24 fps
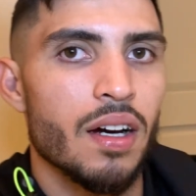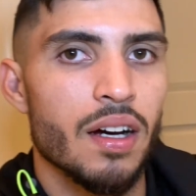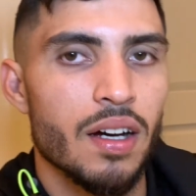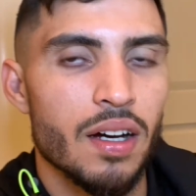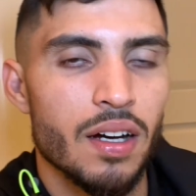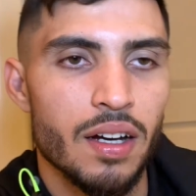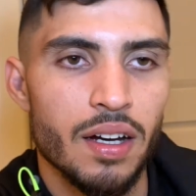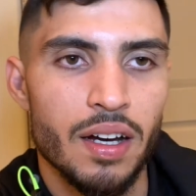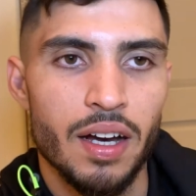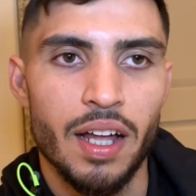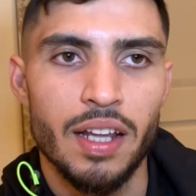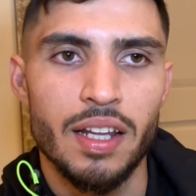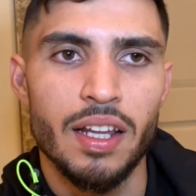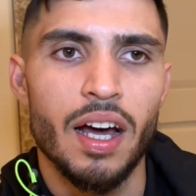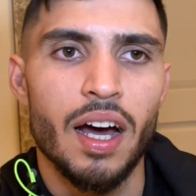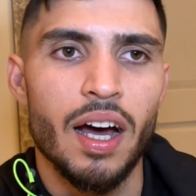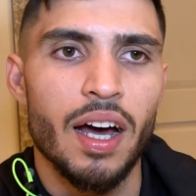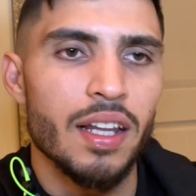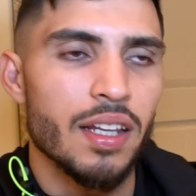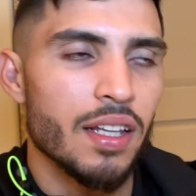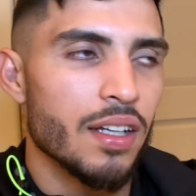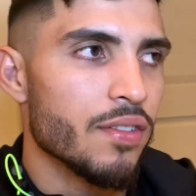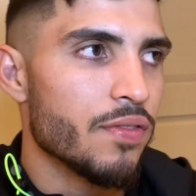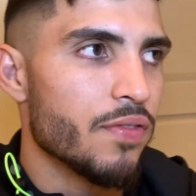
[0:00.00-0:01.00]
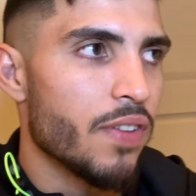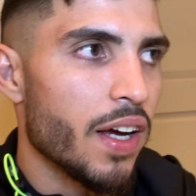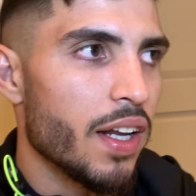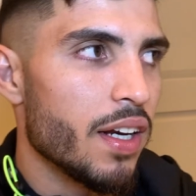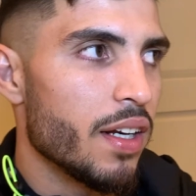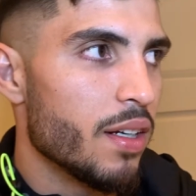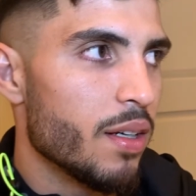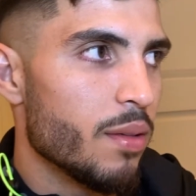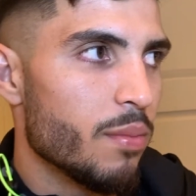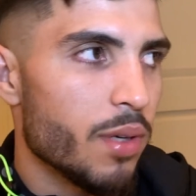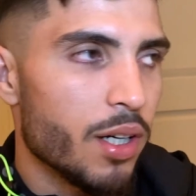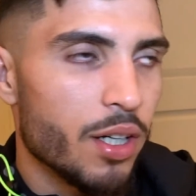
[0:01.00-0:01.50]
I, lo I, love
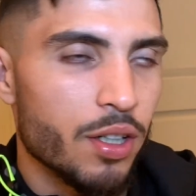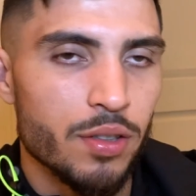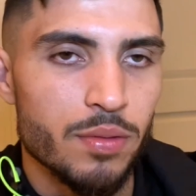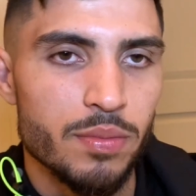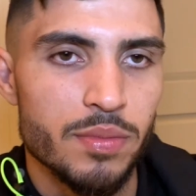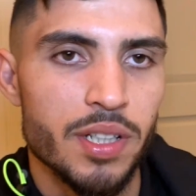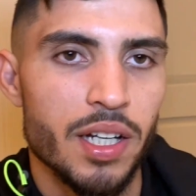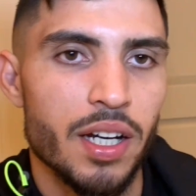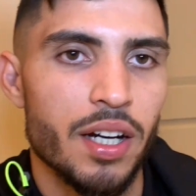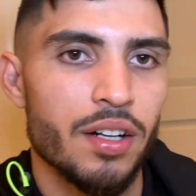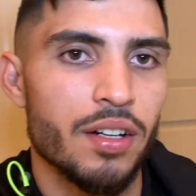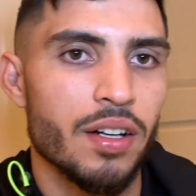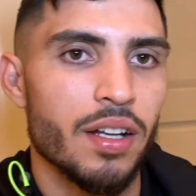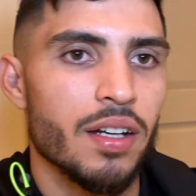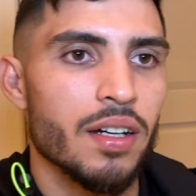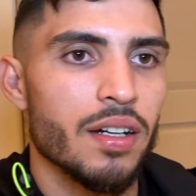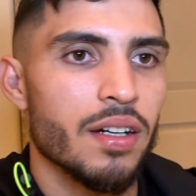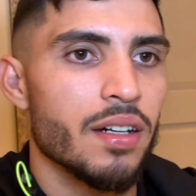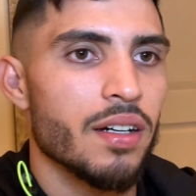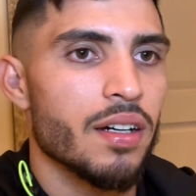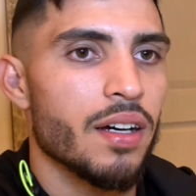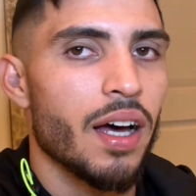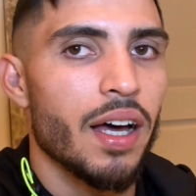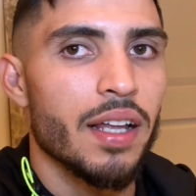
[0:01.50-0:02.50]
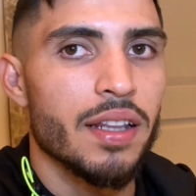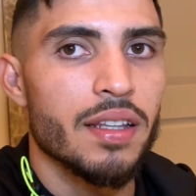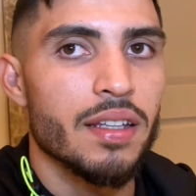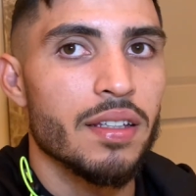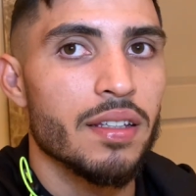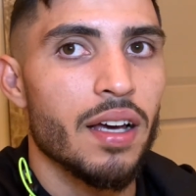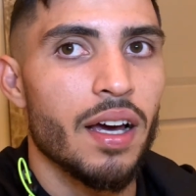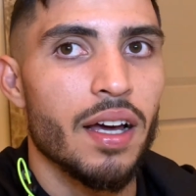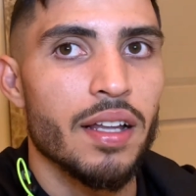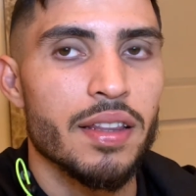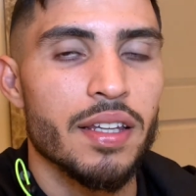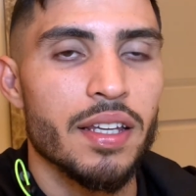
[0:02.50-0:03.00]
fighting in my hometown. Uh, I,
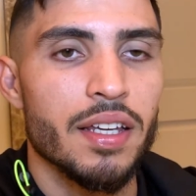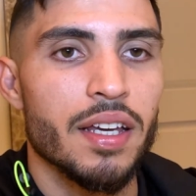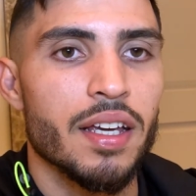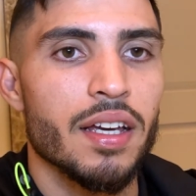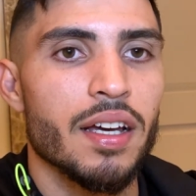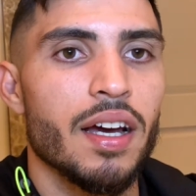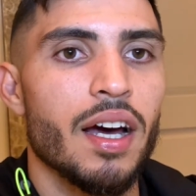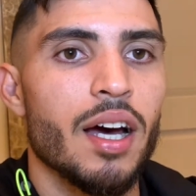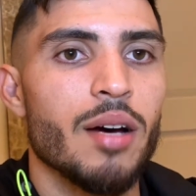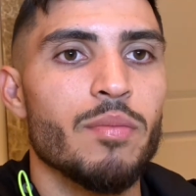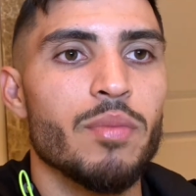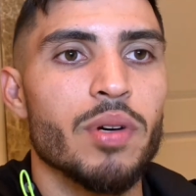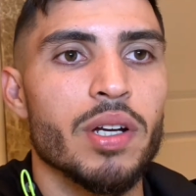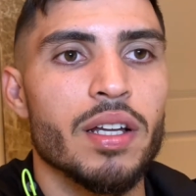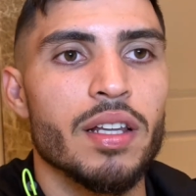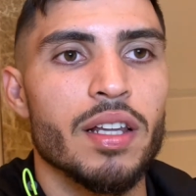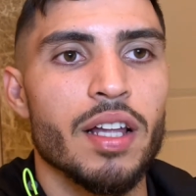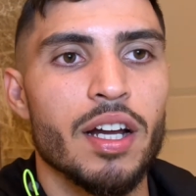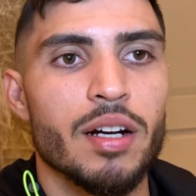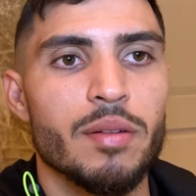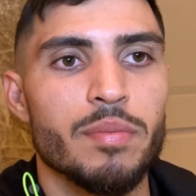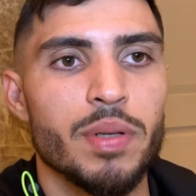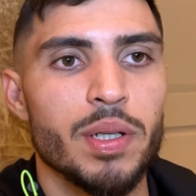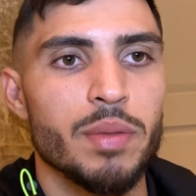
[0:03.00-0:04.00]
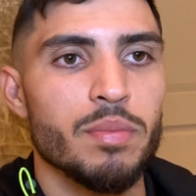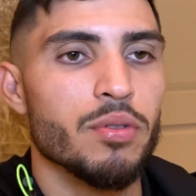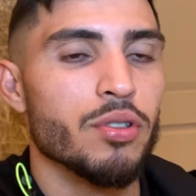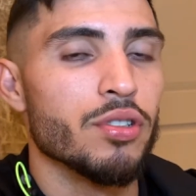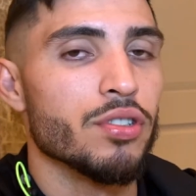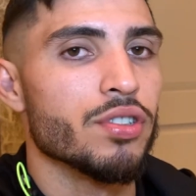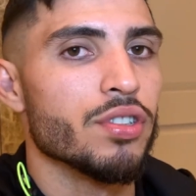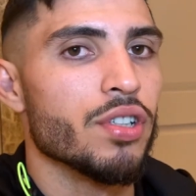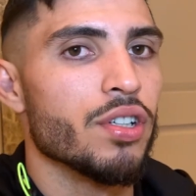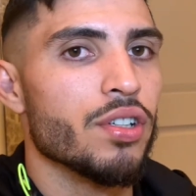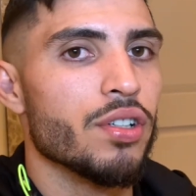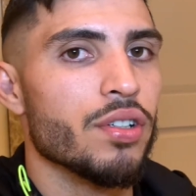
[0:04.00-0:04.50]
I think I bring a lot of people,
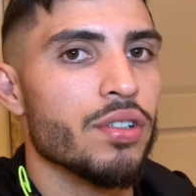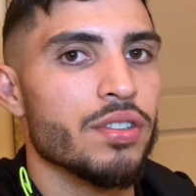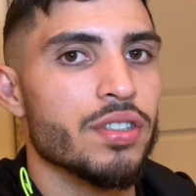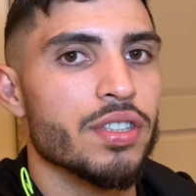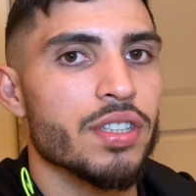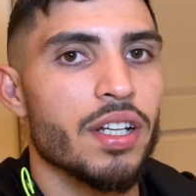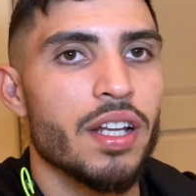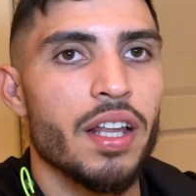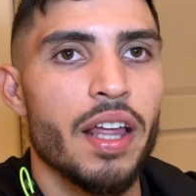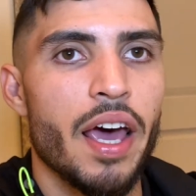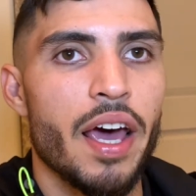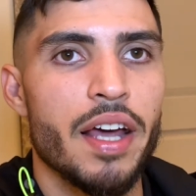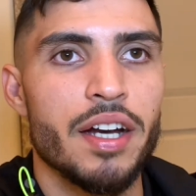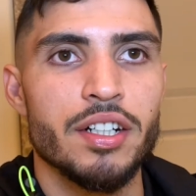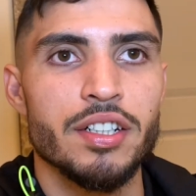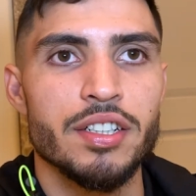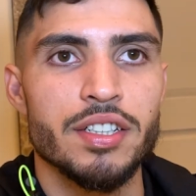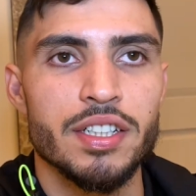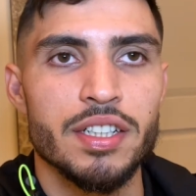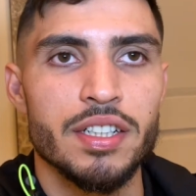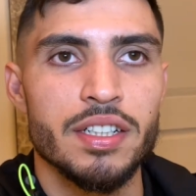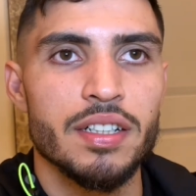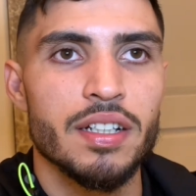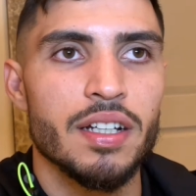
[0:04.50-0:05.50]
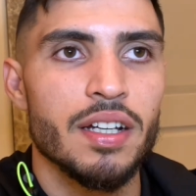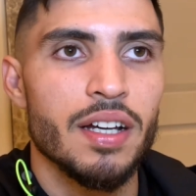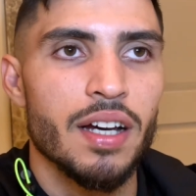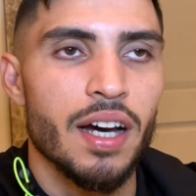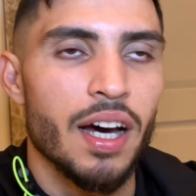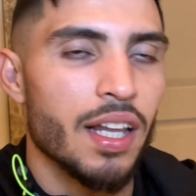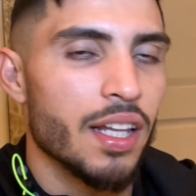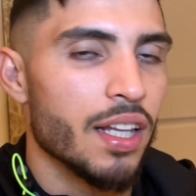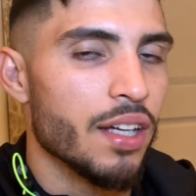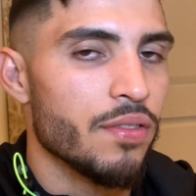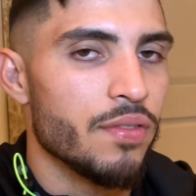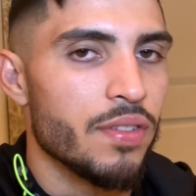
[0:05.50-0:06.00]
so it's the energy,
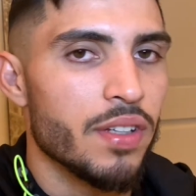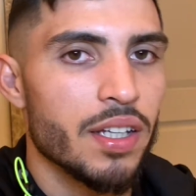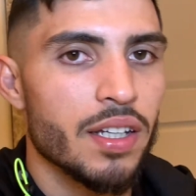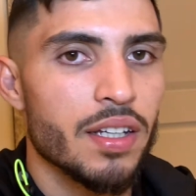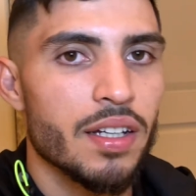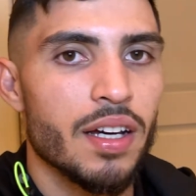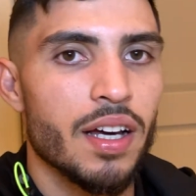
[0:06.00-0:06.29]
I love it.